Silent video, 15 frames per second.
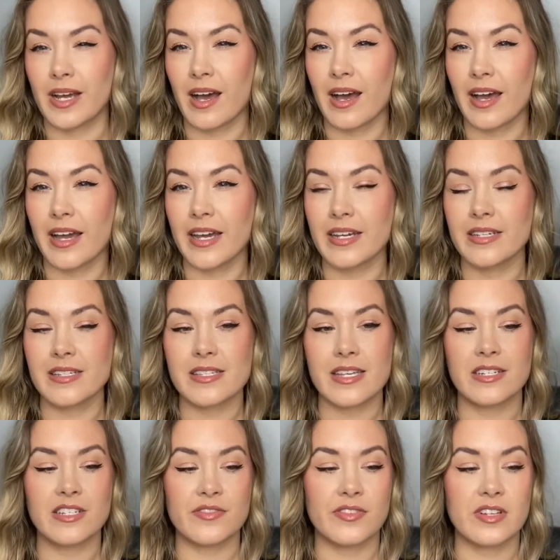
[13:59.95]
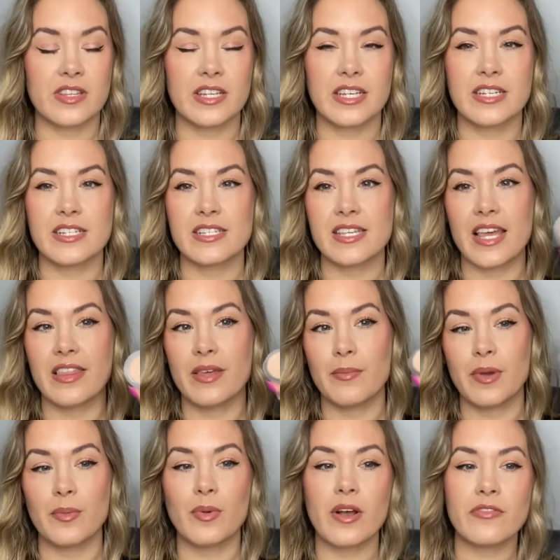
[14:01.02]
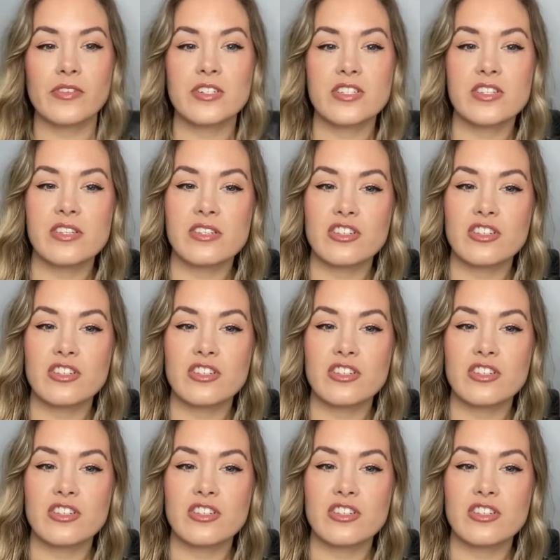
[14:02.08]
eyes and different things, and then my preferences